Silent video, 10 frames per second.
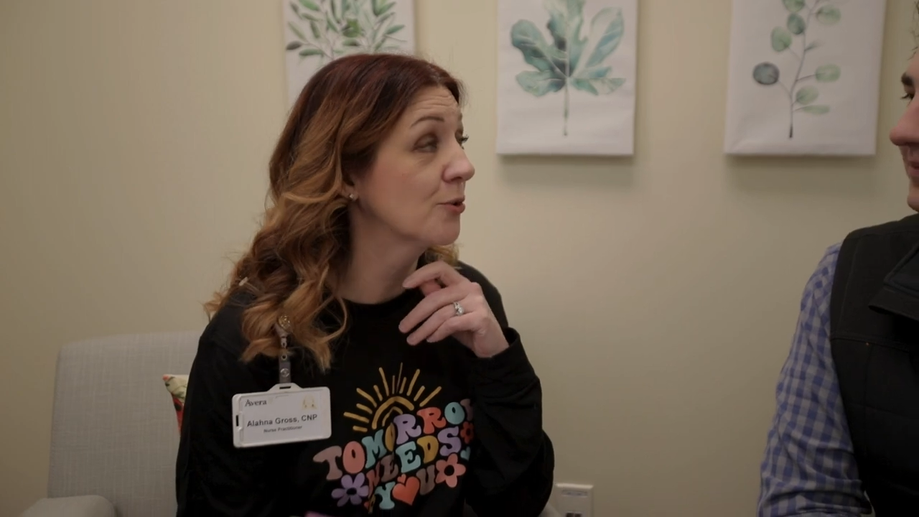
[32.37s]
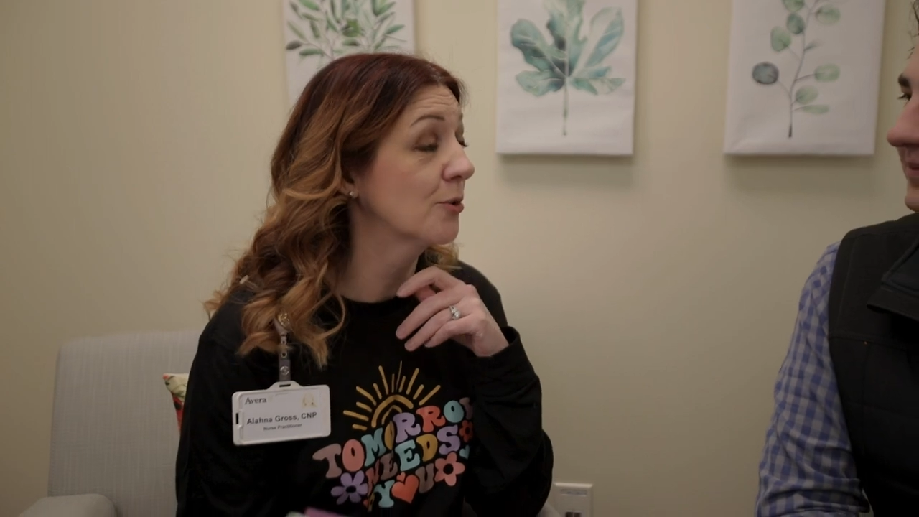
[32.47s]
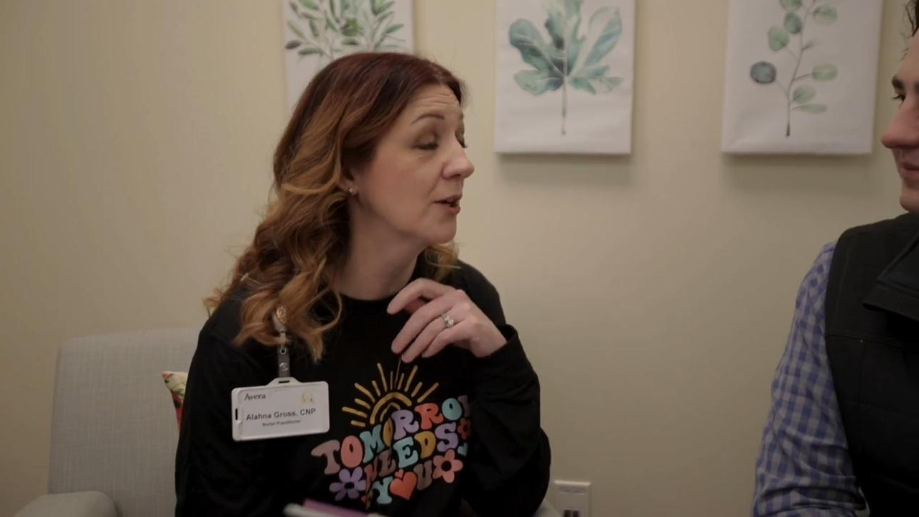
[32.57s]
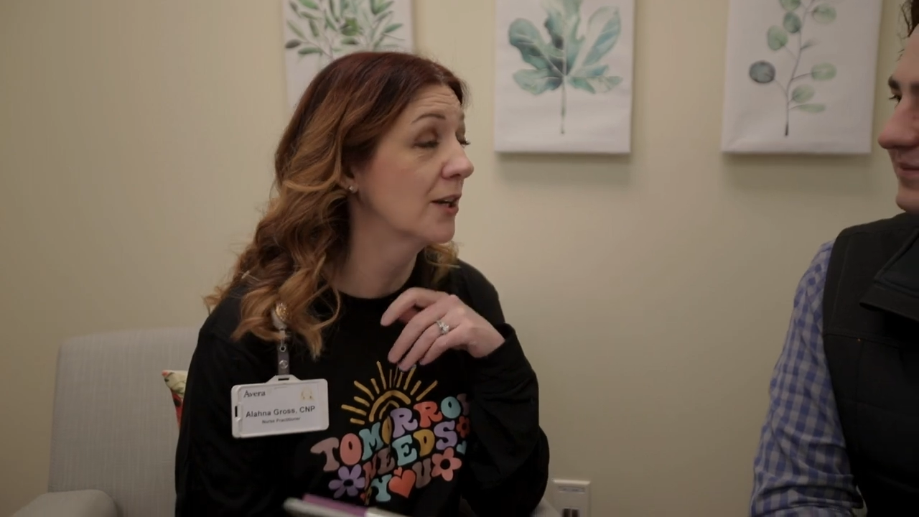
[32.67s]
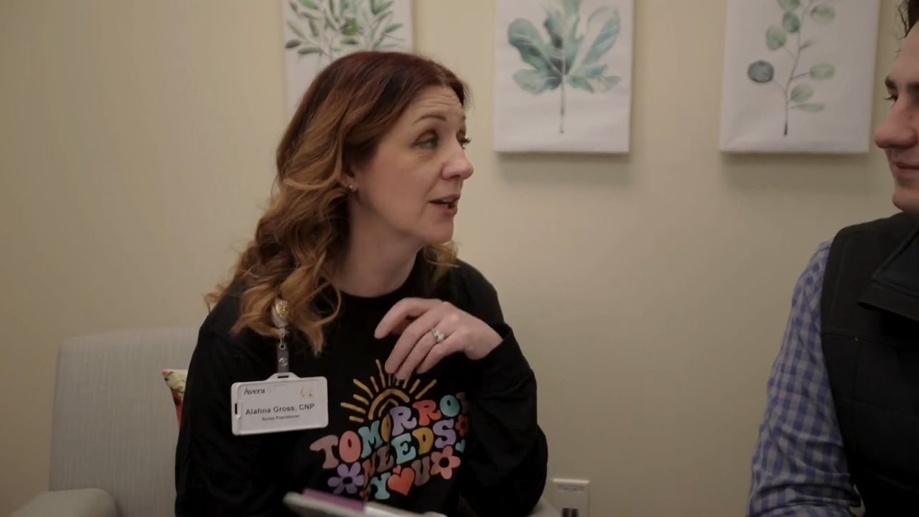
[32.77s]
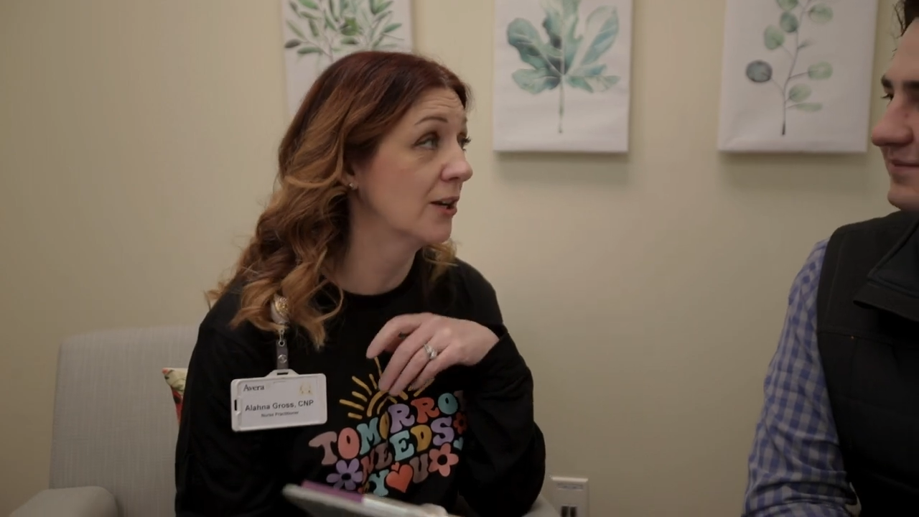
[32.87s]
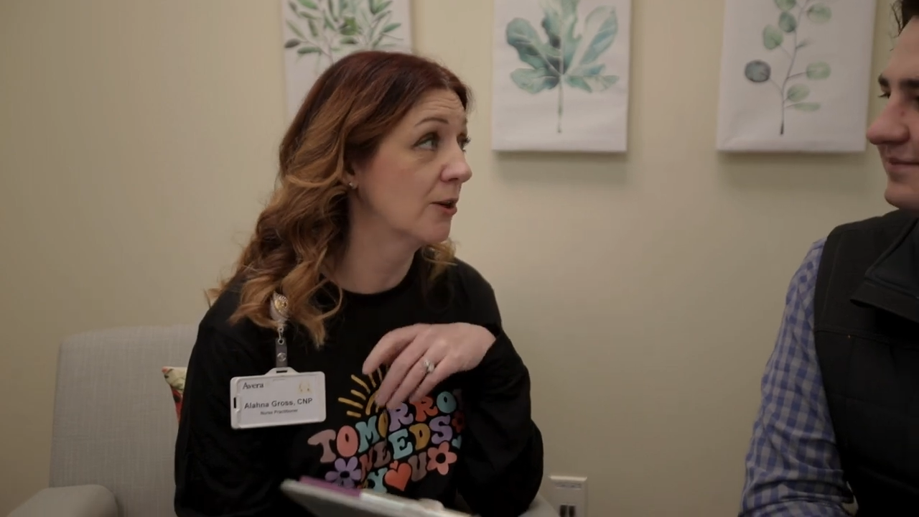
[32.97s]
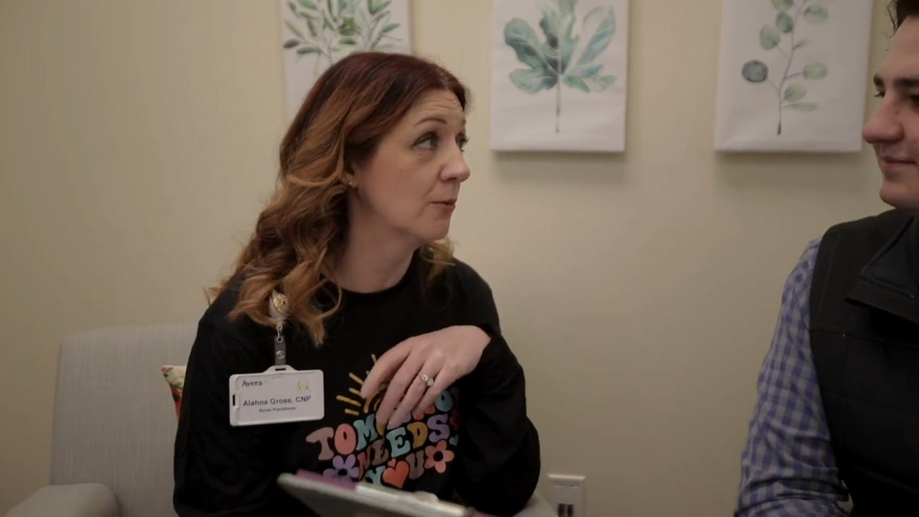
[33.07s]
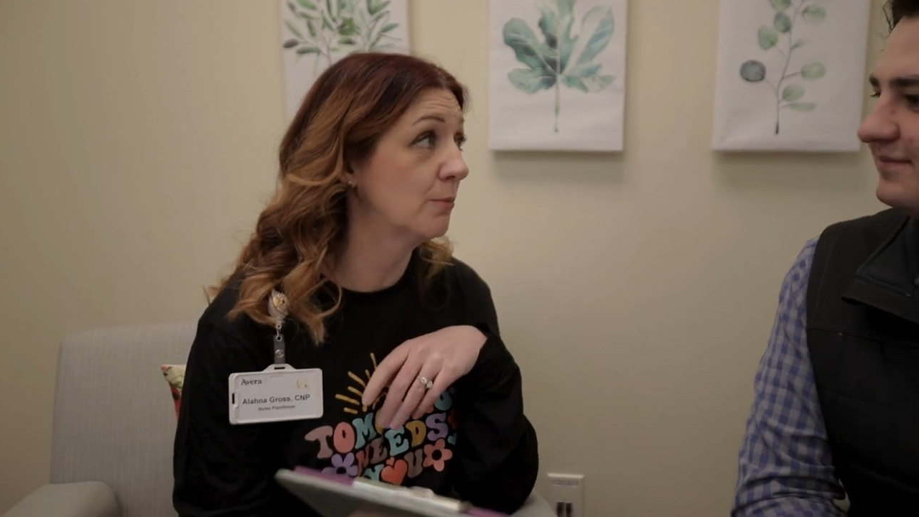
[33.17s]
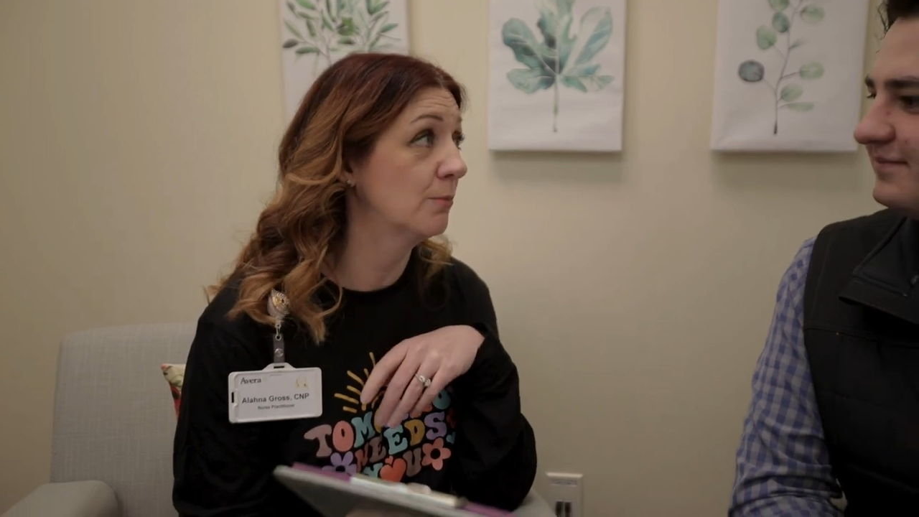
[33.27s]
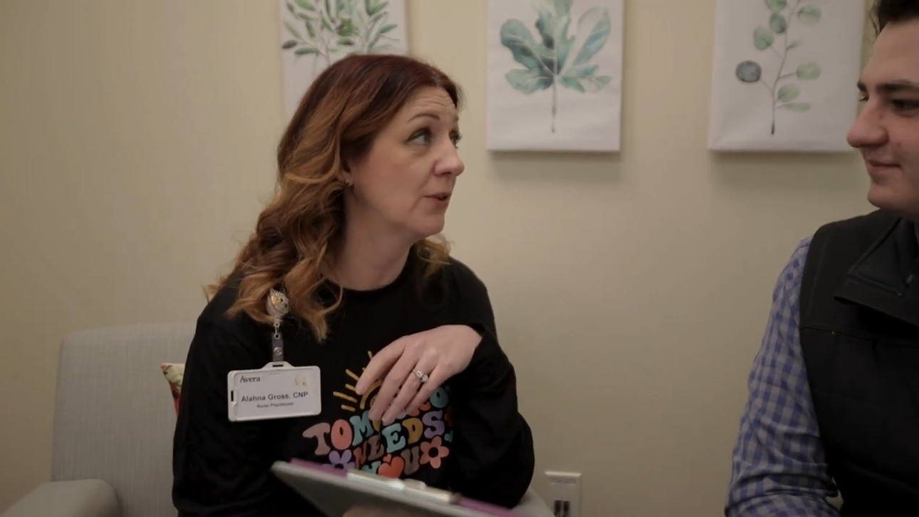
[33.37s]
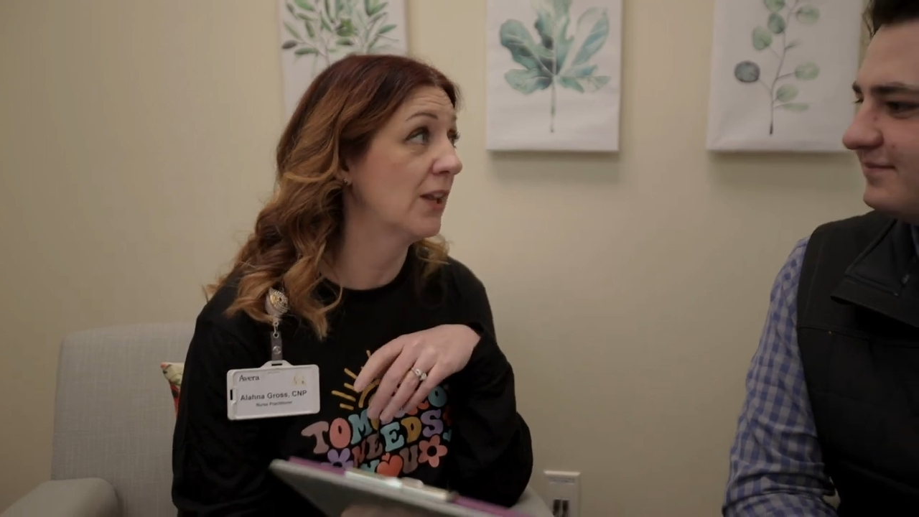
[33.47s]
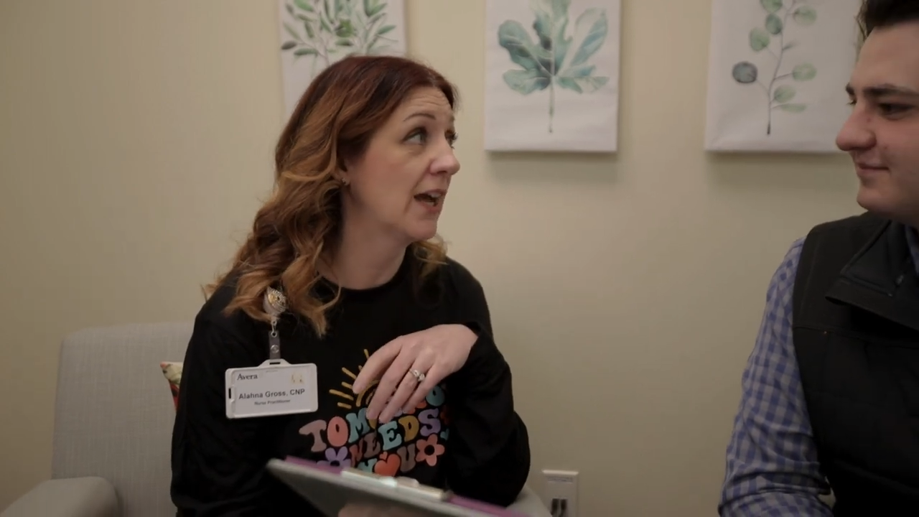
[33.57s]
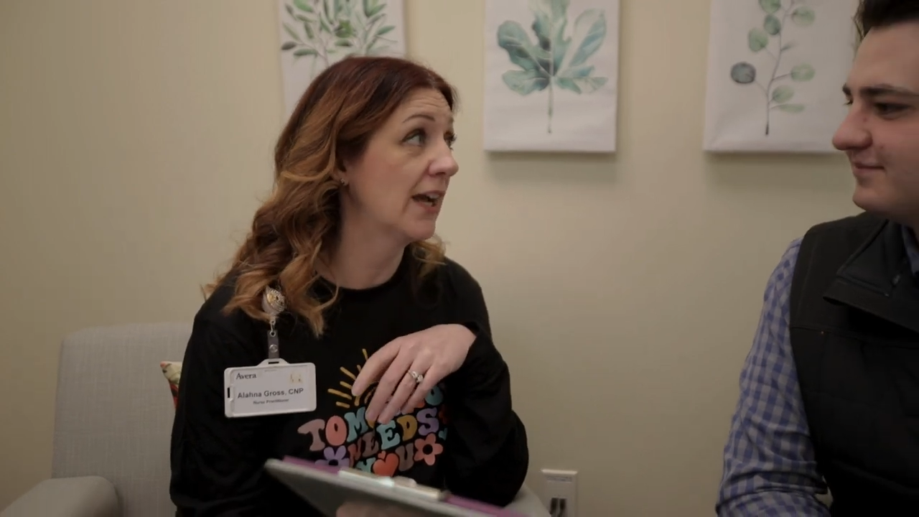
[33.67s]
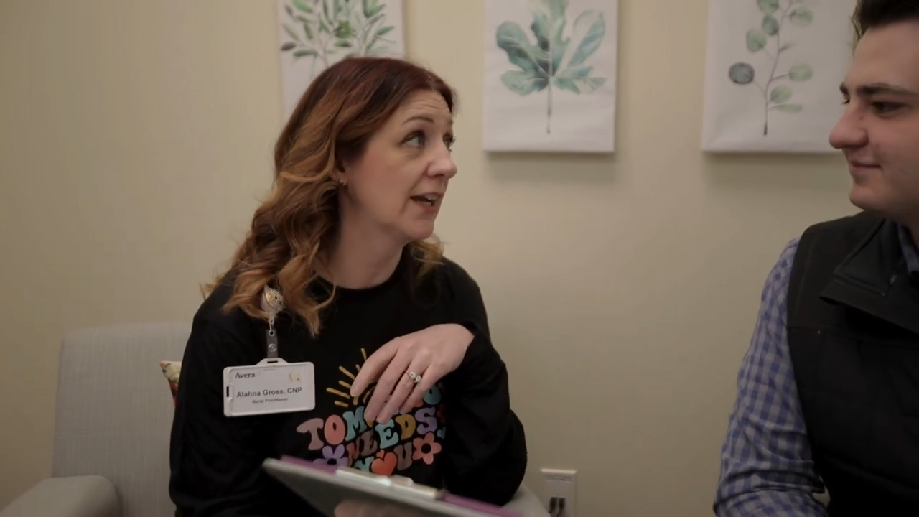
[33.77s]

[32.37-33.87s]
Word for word: degree because I worked